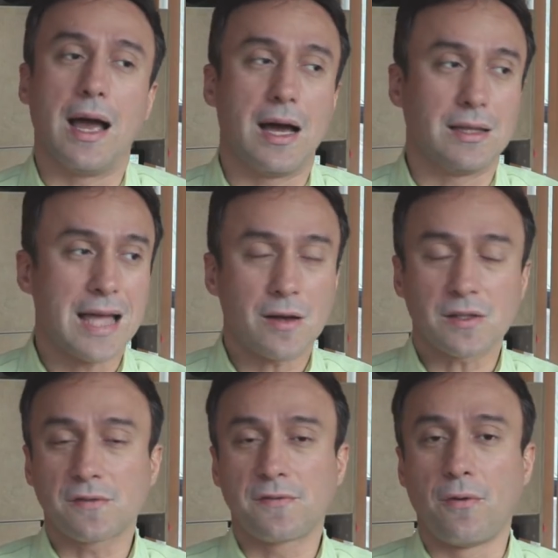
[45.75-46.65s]

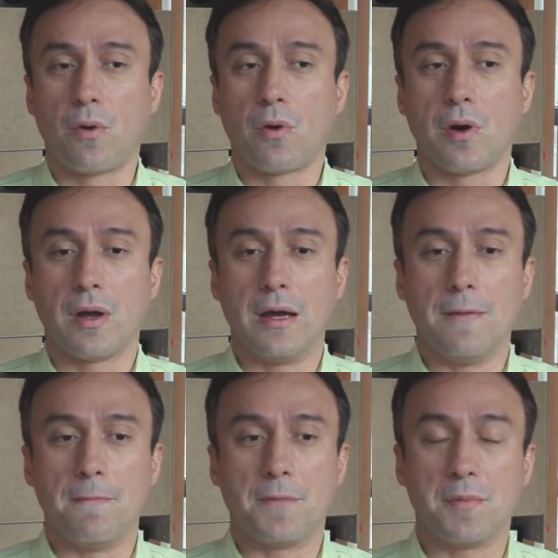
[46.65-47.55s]
allows
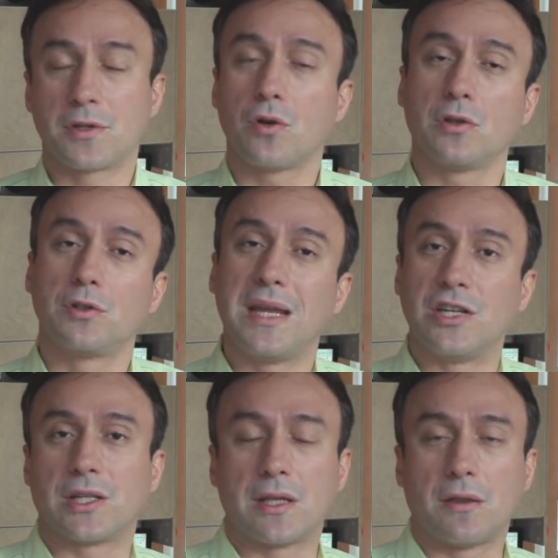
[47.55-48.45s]
for the material to be
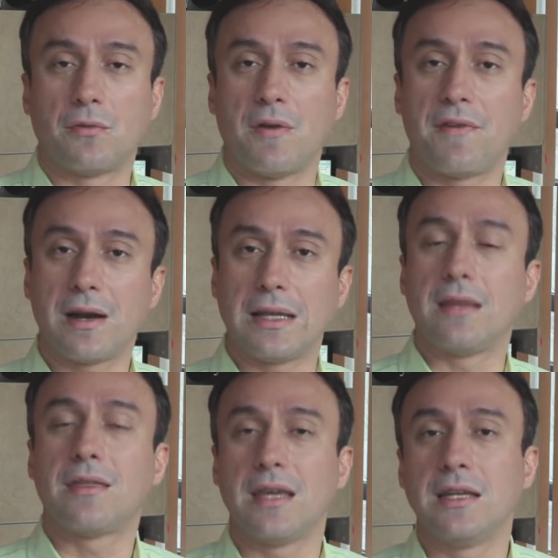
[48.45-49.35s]
injected through a fairly
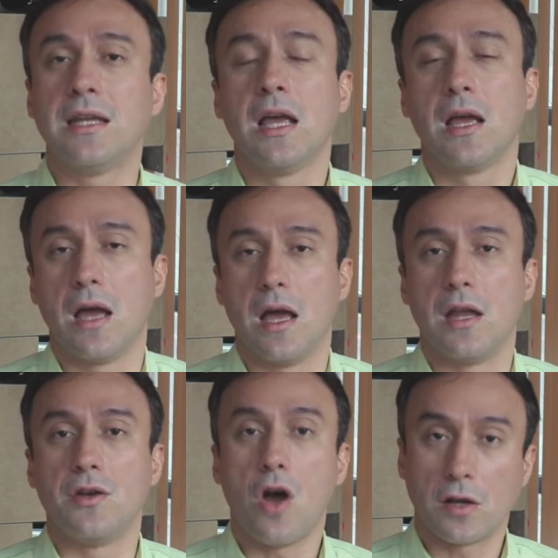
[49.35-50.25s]
thin
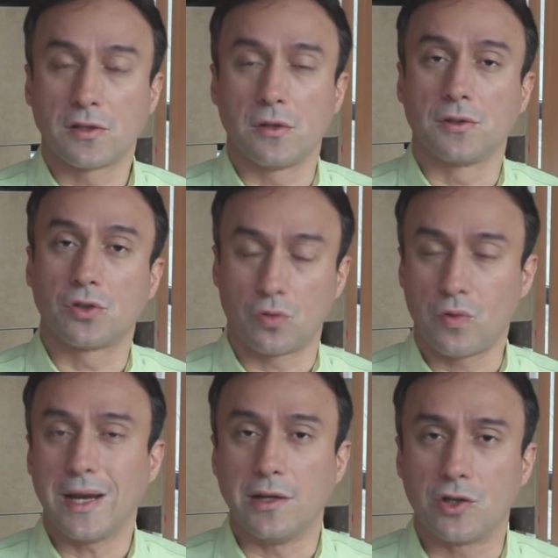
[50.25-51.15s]
nozzle
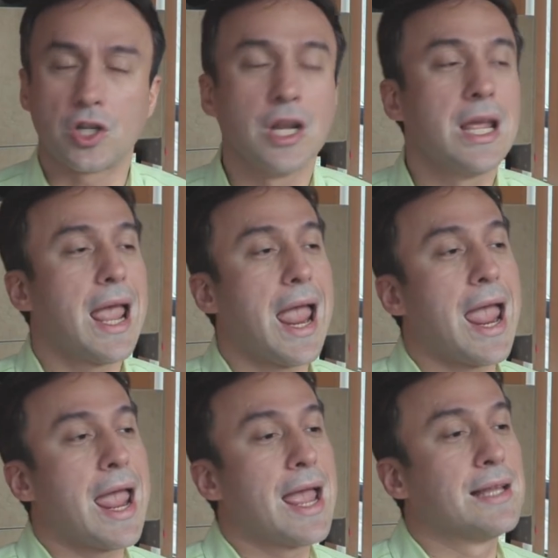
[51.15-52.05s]
syringe.
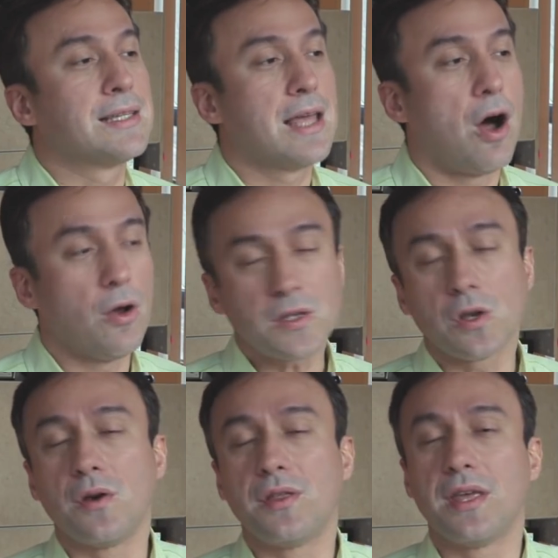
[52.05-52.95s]
And
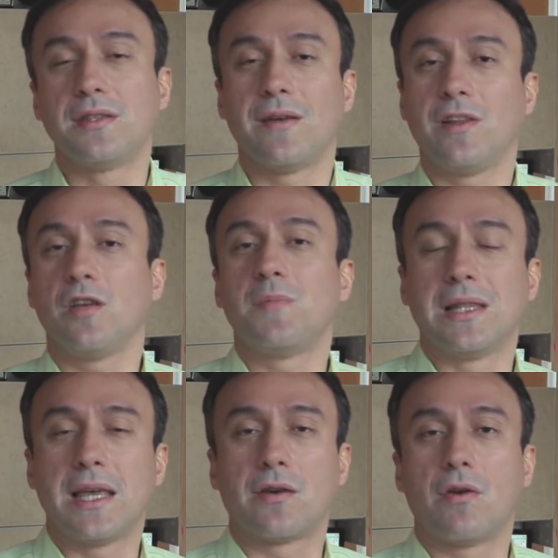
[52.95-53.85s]
also the
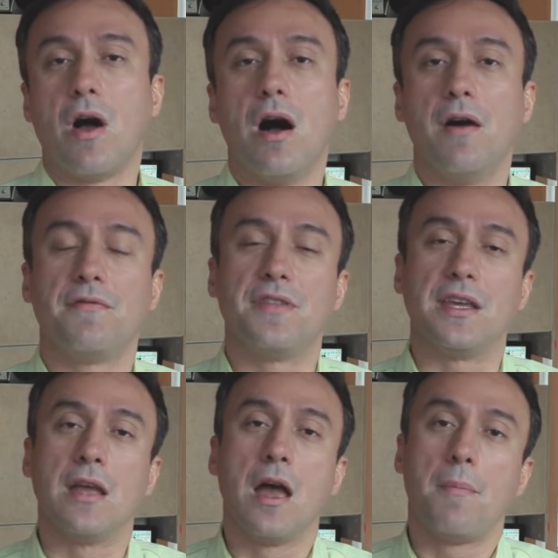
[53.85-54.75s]
development later of
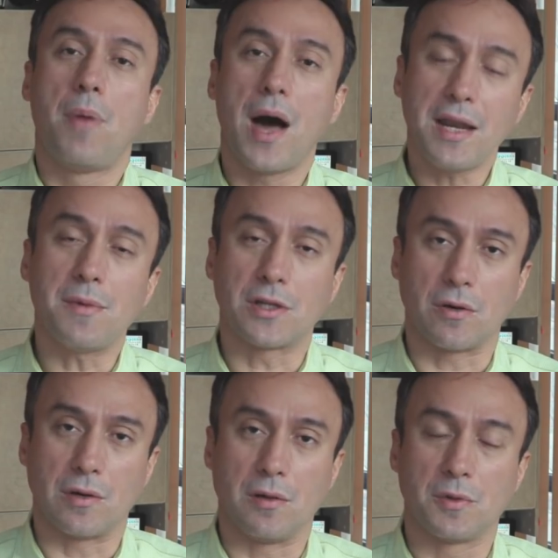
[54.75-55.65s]
the putty
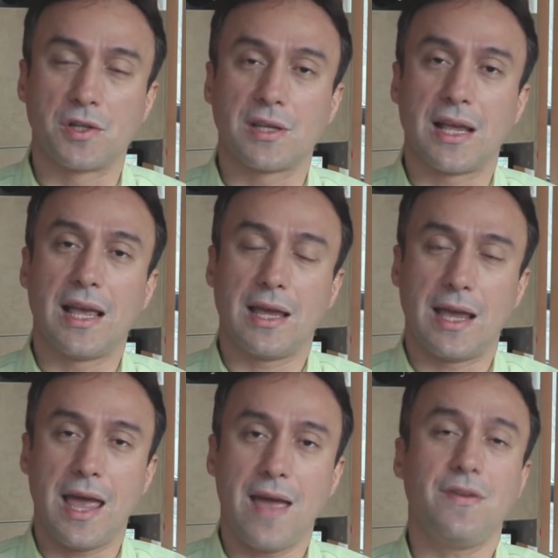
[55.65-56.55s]
material, which is a
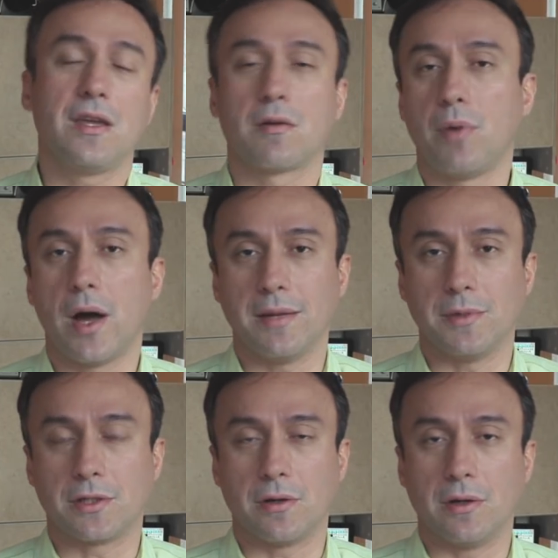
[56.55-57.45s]
heavier body
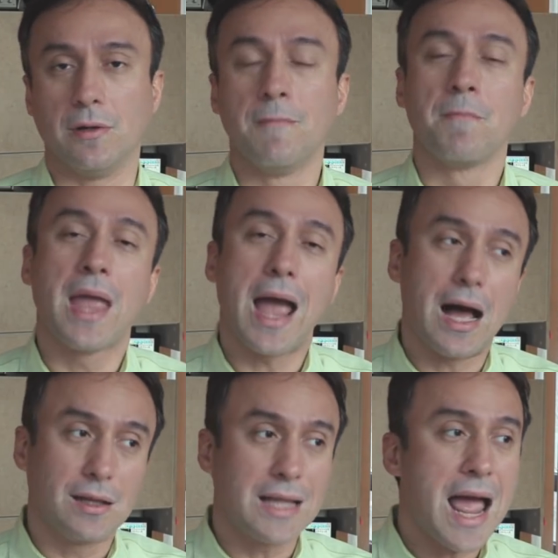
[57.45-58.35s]
material,
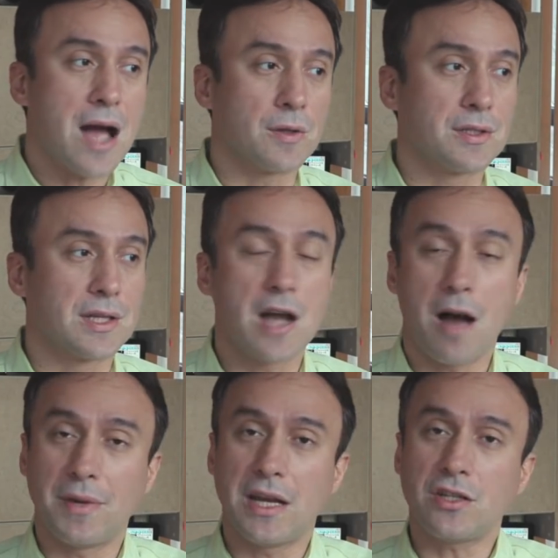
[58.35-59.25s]
allowed the
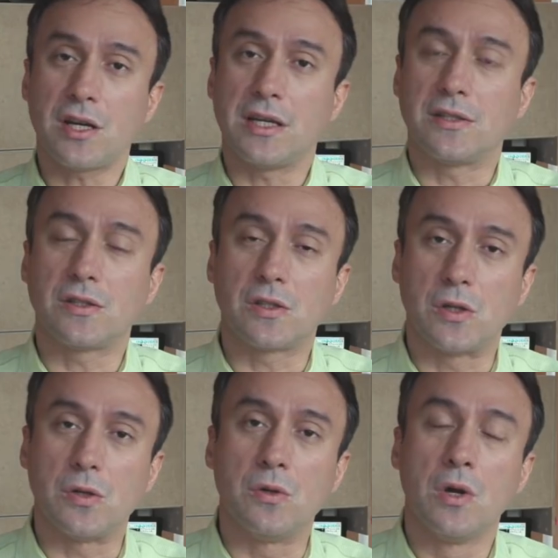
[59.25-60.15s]
combination of these
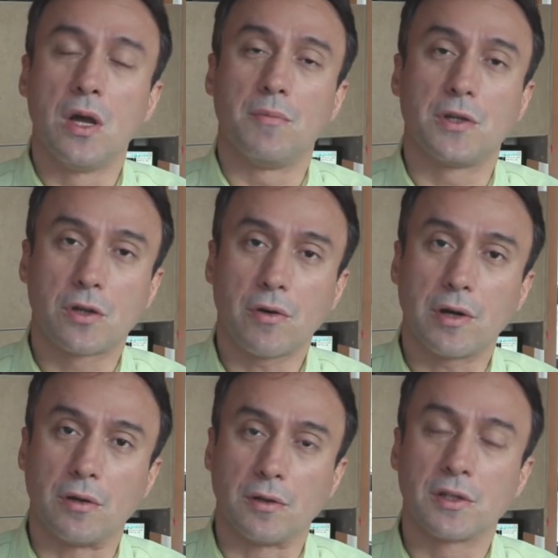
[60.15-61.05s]
two
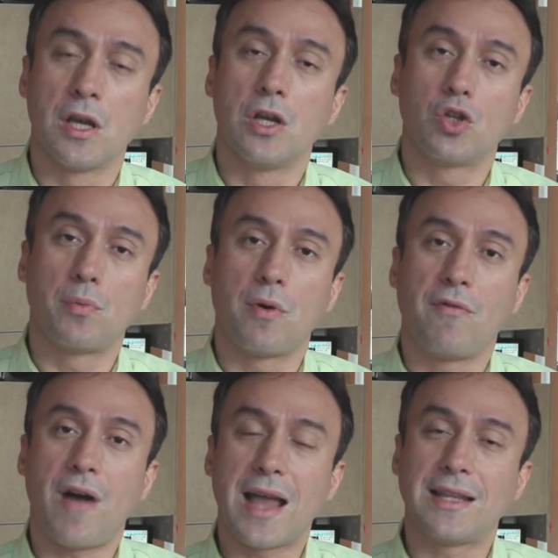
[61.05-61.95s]
materials to
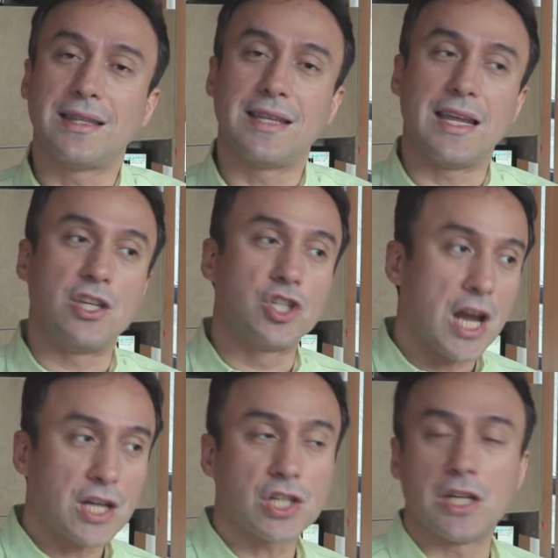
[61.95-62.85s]
provide the
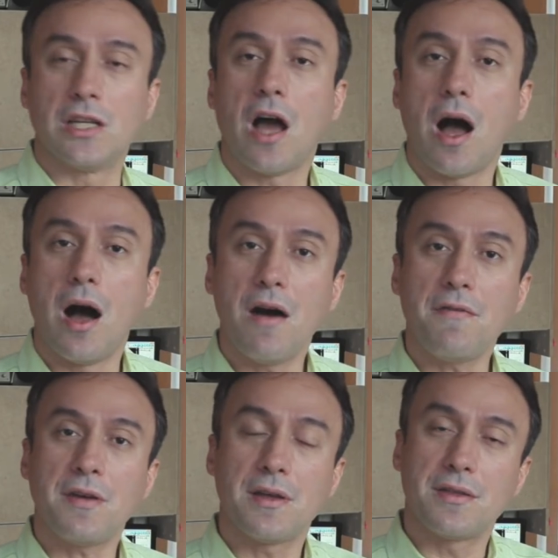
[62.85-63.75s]
injection of